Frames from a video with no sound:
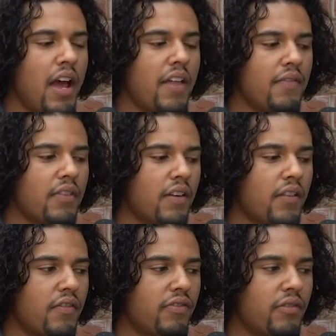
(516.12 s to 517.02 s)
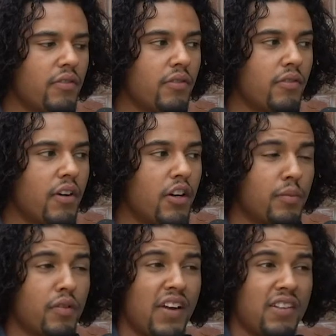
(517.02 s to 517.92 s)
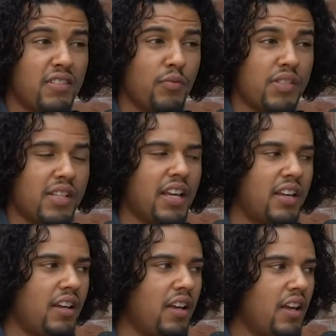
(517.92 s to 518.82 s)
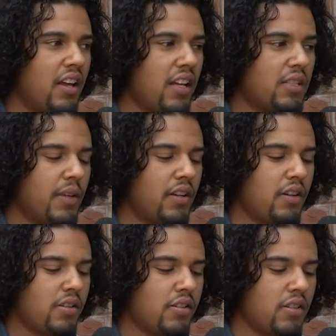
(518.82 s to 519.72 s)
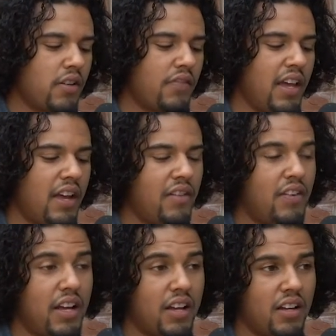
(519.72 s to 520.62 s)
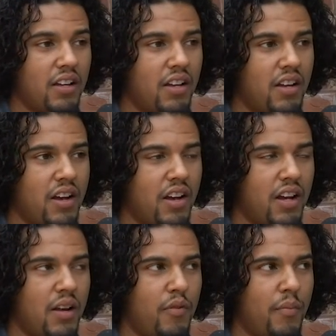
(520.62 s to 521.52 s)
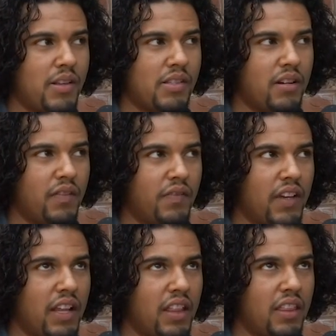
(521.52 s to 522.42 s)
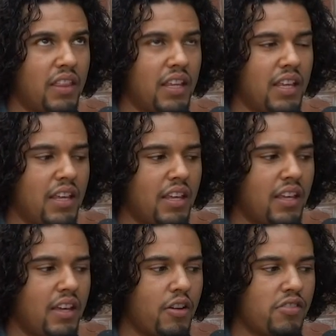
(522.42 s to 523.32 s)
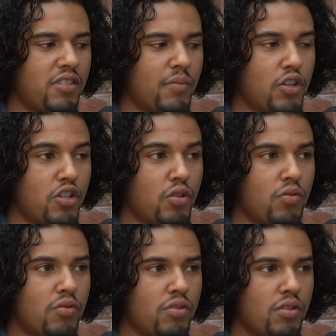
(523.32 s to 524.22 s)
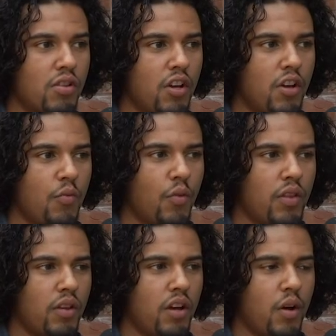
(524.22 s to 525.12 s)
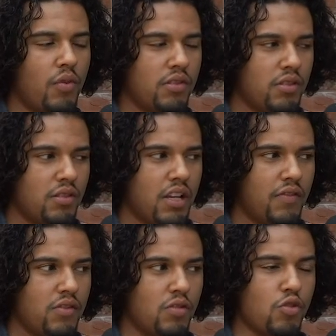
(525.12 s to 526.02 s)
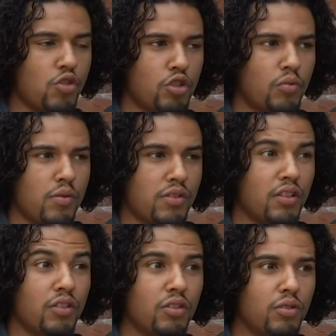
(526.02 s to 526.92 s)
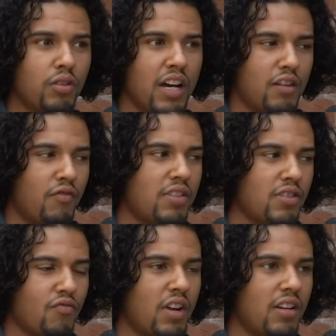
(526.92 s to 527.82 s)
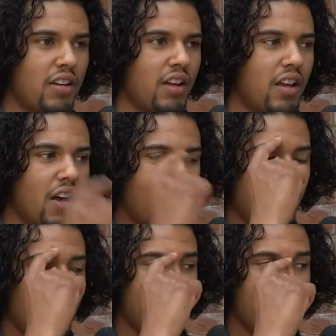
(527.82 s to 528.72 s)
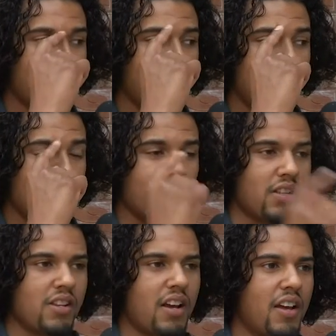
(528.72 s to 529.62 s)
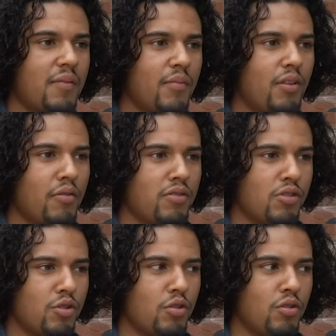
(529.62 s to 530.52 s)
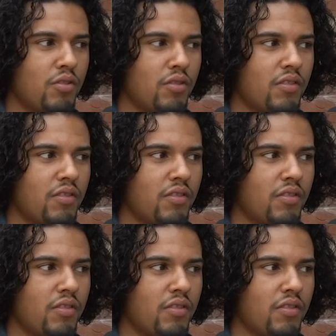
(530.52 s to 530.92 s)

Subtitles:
And for a number of factors, once again, it's because of the area. I kind of put myself in the customer's shoes, whether I wasn't even too sure what I was going to do. I had a rent to rent mentor at the time, but I wasn't sure